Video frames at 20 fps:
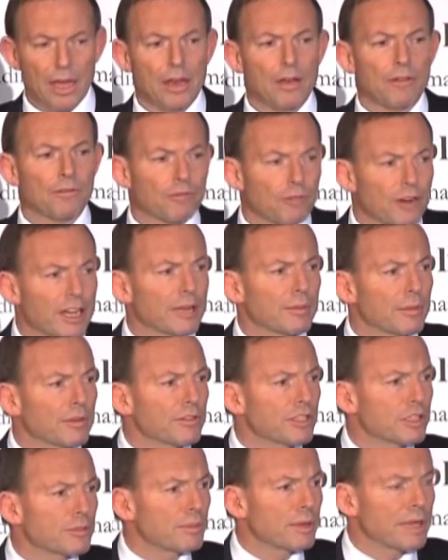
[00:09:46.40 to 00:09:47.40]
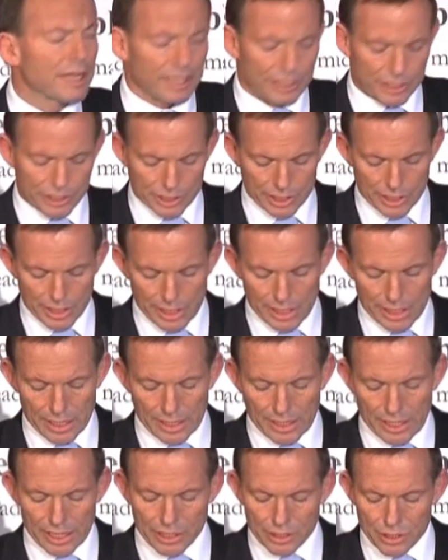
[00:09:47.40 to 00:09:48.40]
Freedom of speech
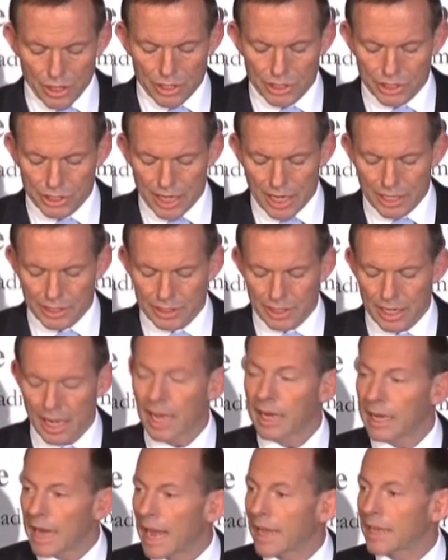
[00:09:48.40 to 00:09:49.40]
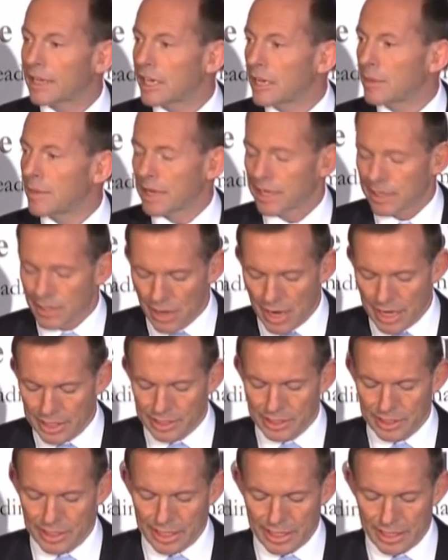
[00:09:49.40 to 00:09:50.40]
is not just an academic
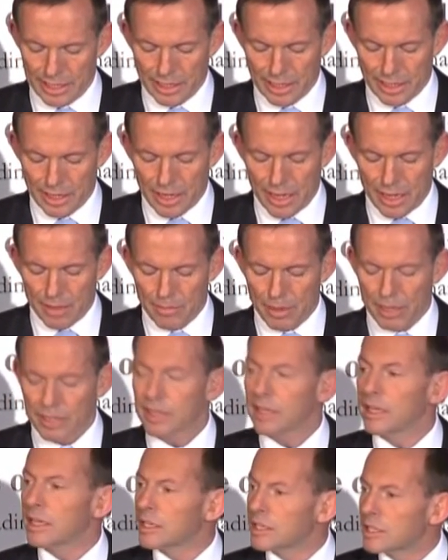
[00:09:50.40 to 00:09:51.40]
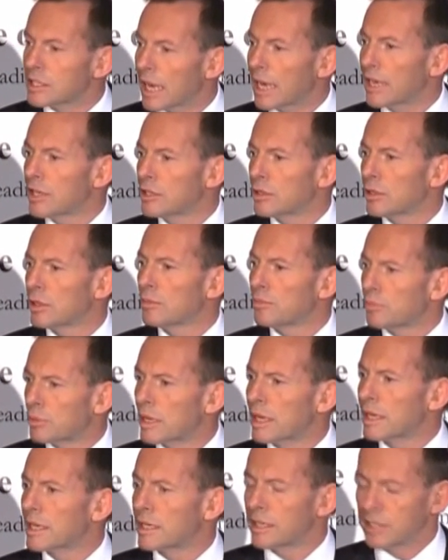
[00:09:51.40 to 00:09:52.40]
nicety, but the essential
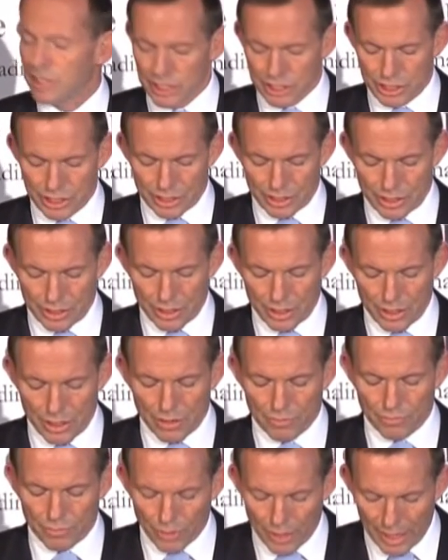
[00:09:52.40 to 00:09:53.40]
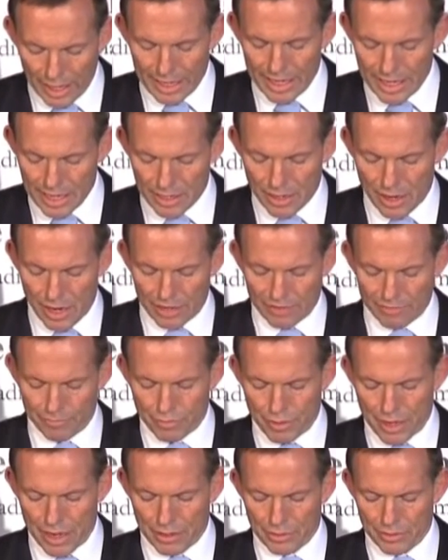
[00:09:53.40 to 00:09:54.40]
precondition for any kind of
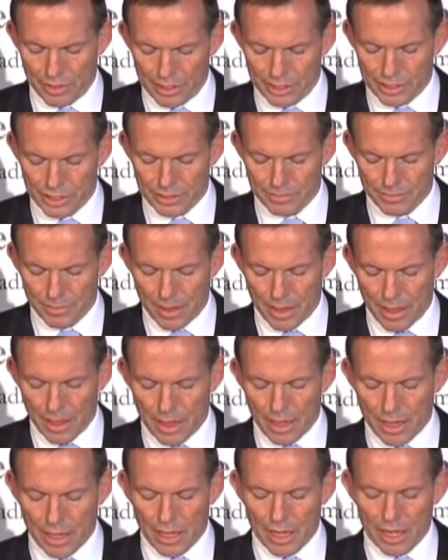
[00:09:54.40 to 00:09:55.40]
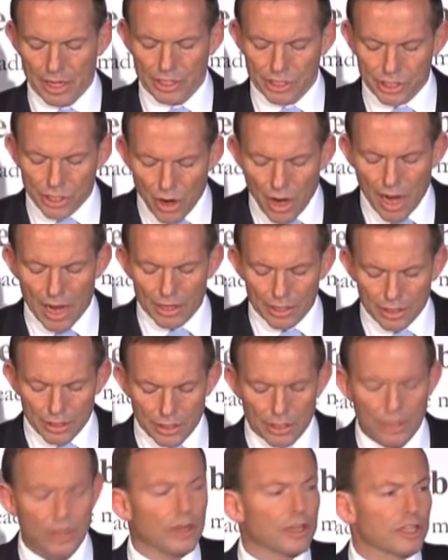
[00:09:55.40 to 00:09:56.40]
progress. A child
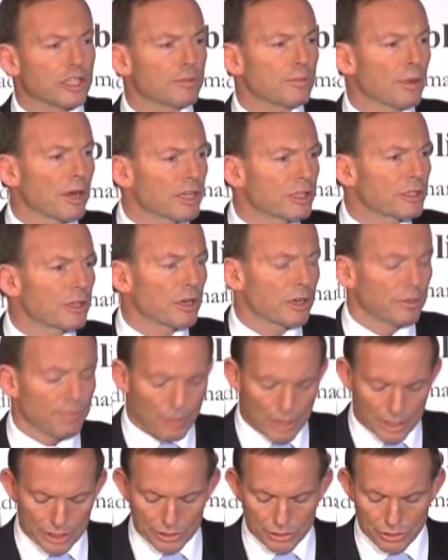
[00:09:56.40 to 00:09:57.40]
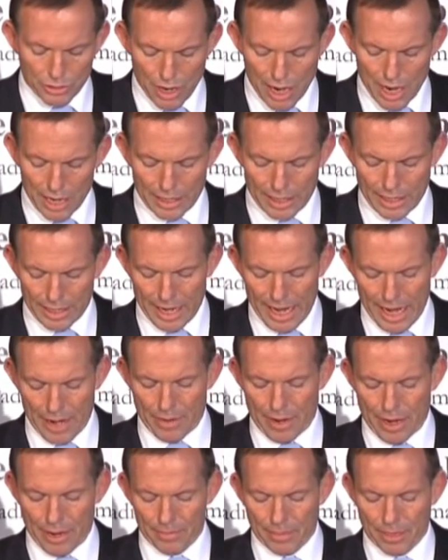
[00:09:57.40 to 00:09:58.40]
learns by trial and
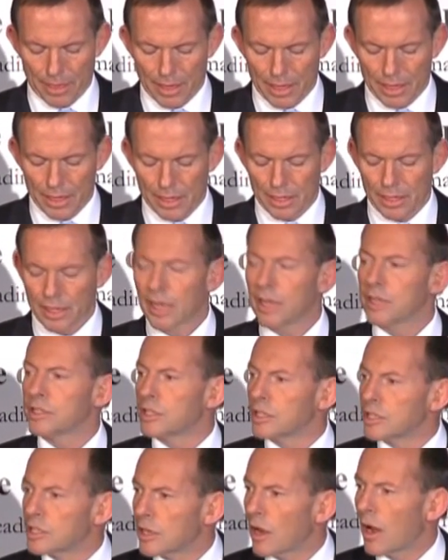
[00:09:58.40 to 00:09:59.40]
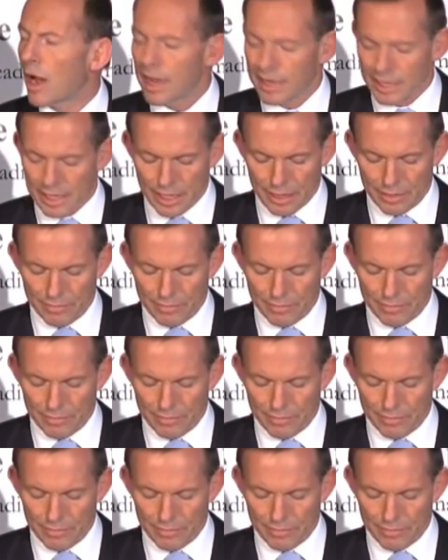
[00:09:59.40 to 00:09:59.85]
error. A society